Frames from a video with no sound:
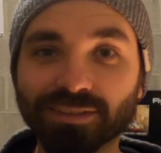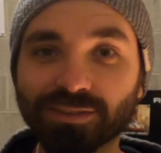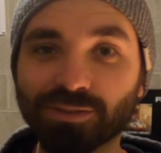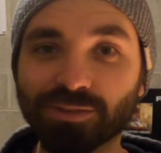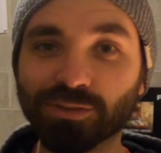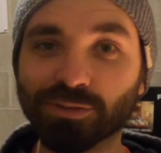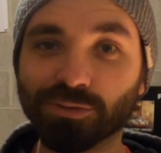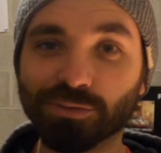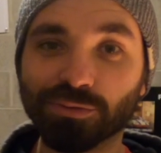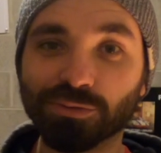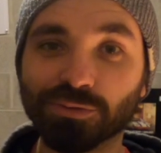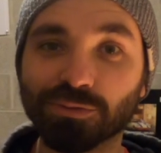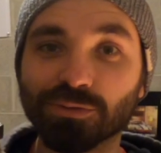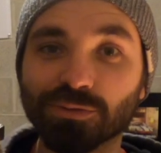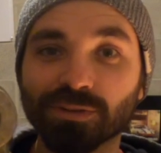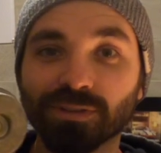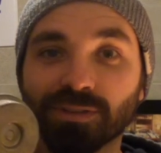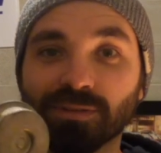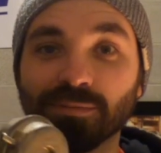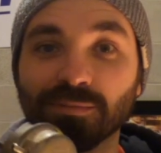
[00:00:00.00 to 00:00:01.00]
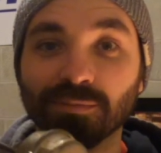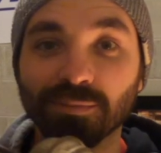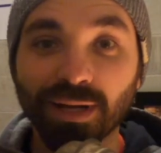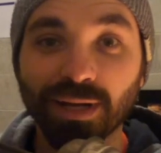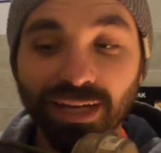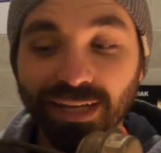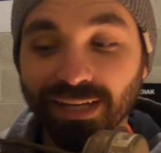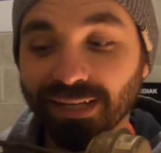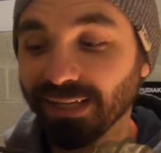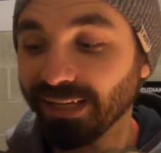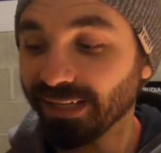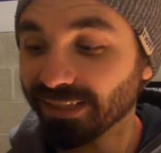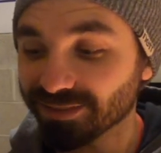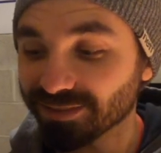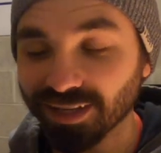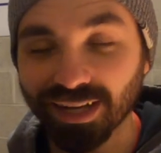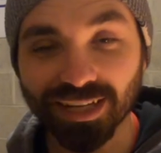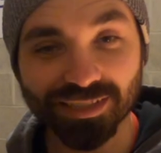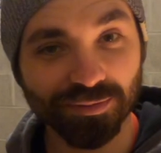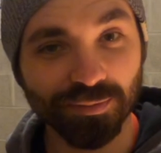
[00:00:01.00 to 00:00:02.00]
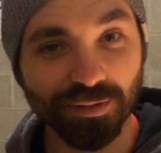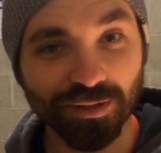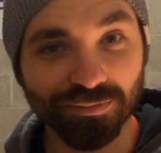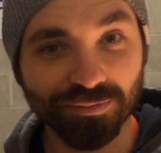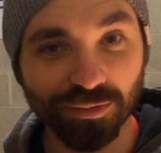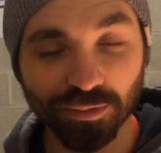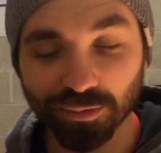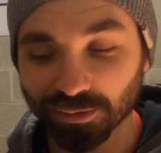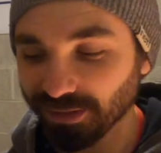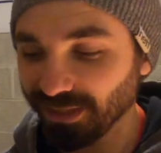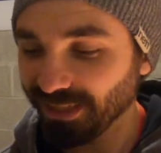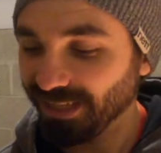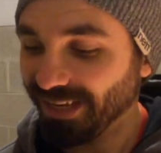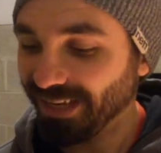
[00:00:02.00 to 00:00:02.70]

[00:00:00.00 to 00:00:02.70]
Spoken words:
to my exhaust manifold.